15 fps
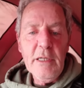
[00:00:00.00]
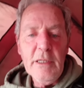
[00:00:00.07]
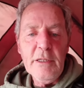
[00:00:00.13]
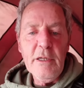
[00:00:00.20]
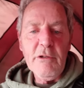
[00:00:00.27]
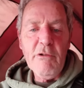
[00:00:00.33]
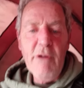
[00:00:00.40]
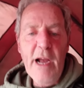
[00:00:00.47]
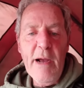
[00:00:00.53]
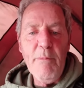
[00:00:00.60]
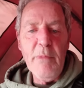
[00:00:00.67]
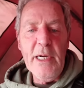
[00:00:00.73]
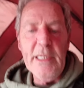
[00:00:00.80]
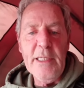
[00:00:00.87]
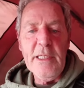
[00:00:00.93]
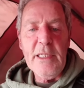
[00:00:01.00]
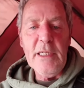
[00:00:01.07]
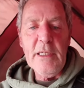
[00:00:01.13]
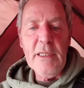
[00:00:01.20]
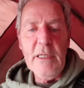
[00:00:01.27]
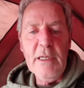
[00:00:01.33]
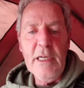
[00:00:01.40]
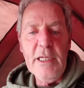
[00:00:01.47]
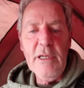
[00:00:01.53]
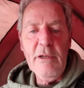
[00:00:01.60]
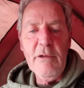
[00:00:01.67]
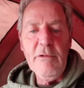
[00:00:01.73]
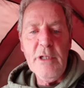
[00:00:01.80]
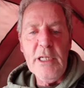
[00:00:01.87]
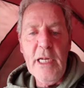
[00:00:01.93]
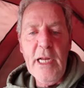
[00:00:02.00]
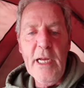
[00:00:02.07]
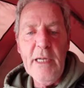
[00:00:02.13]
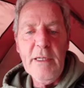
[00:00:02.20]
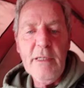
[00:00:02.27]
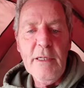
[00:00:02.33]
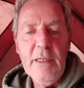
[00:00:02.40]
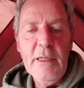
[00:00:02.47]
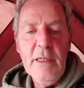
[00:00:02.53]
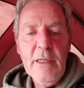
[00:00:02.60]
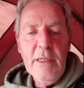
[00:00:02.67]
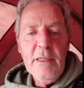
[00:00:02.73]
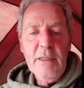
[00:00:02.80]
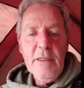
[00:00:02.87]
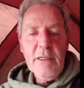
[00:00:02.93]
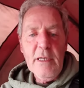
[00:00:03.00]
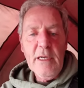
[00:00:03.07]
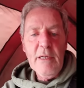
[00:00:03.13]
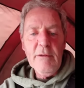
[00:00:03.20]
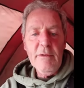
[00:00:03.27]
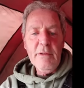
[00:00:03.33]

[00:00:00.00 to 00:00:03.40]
the ground baits I use now. So